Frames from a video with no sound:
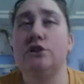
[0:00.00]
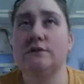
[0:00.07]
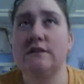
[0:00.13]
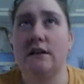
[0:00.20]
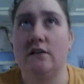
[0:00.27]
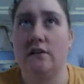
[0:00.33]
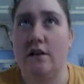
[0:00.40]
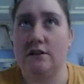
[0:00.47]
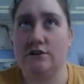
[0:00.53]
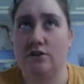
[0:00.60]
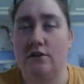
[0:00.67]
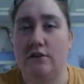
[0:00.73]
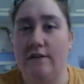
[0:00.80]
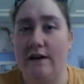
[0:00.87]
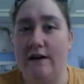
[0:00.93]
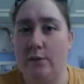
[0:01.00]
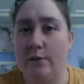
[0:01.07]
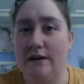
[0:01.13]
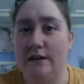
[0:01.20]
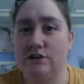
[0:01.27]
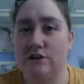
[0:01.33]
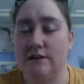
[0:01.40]
psychological
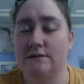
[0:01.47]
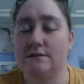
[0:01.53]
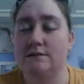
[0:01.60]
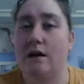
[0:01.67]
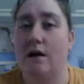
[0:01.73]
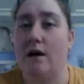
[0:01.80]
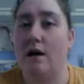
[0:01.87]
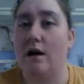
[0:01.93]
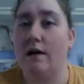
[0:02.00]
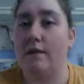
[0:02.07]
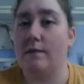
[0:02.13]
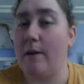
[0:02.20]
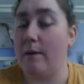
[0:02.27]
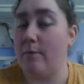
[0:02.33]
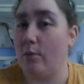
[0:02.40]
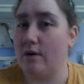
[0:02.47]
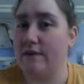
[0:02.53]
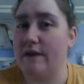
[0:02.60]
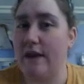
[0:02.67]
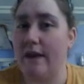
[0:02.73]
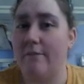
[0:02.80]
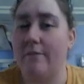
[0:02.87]
evaluations on the
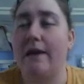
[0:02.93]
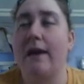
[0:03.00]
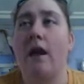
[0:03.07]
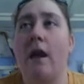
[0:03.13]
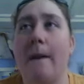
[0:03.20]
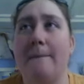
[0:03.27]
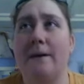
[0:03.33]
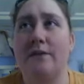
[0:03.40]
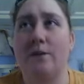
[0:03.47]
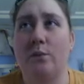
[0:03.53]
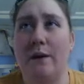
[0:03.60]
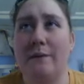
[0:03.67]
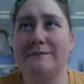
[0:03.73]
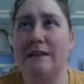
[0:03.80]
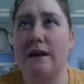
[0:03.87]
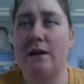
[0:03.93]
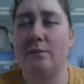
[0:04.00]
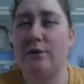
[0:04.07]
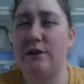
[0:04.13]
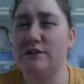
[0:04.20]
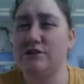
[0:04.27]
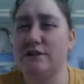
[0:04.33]
paperwork they gave me. But on the website, I'm
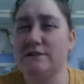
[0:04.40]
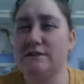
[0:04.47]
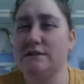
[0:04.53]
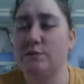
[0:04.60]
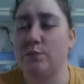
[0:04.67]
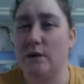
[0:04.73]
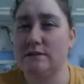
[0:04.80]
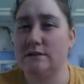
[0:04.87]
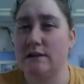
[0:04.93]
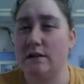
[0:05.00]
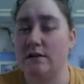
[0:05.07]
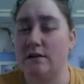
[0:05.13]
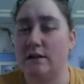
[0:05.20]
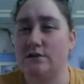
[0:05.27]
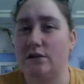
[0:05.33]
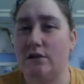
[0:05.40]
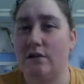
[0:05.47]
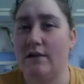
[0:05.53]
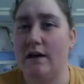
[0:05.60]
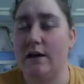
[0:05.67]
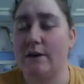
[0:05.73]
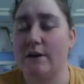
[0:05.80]
pretty sure it says 1 psychological
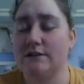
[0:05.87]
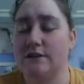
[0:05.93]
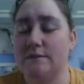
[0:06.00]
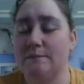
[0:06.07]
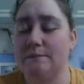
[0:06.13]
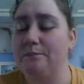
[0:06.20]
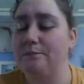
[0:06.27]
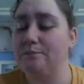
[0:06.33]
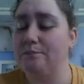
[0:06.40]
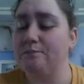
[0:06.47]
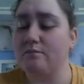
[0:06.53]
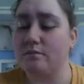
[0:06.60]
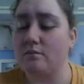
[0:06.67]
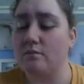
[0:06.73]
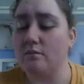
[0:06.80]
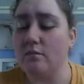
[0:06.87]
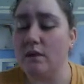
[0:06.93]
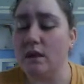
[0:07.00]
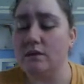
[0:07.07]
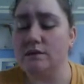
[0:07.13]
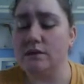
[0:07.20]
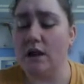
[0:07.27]
evaluation.
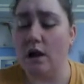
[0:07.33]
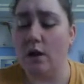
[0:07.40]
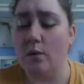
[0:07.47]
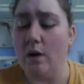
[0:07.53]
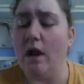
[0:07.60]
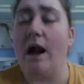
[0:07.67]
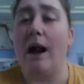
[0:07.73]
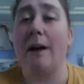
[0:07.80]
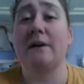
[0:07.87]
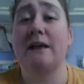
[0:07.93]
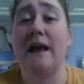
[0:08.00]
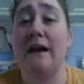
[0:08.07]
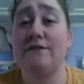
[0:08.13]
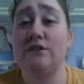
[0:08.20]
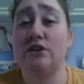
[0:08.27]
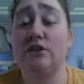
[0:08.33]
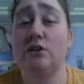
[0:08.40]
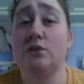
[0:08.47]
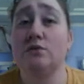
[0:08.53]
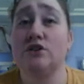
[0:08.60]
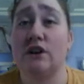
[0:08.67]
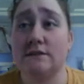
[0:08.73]
So I'm going to have
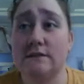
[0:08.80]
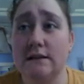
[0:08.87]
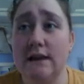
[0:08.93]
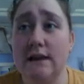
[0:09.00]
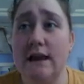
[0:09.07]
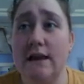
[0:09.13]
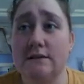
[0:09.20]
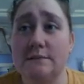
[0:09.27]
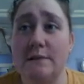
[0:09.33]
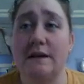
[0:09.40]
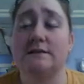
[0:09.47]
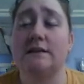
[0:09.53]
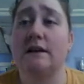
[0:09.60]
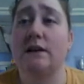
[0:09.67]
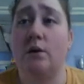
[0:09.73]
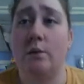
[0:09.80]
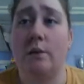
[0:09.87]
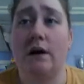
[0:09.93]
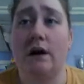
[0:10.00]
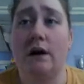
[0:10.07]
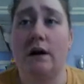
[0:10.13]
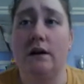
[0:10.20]
2 just in case, because I don't
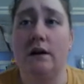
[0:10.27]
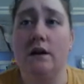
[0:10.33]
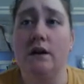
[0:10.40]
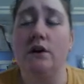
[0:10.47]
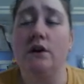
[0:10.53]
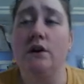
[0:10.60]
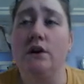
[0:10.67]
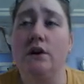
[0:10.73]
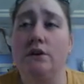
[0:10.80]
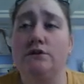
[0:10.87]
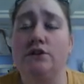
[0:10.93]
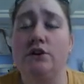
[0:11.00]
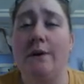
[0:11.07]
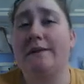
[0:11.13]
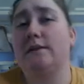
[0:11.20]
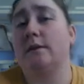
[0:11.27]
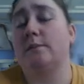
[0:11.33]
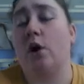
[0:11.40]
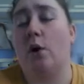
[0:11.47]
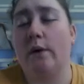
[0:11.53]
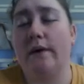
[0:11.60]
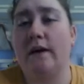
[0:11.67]
want to end
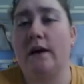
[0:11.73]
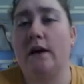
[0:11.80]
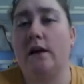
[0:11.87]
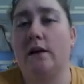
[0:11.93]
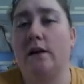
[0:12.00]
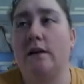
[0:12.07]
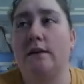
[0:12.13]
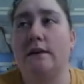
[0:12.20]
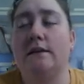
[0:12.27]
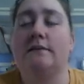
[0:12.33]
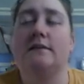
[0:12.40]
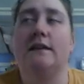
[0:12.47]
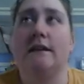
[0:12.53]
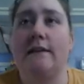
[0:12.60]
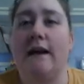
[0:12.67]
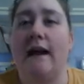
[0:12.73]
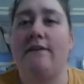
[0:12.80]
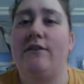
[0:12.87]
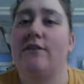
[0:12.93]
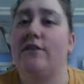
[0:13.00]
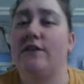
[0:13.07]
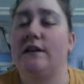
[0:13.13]
up going there and thinking I
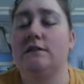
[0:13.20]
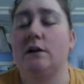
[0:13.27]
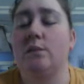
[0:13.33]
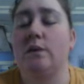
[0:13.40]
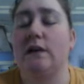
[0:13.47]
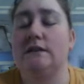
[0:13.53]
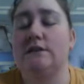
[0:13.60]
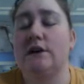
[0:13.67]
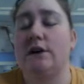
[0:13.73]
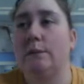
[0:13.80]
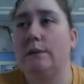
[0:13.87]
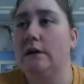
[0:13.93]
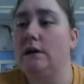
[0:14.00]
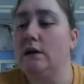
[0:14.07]
have everything done when I don't.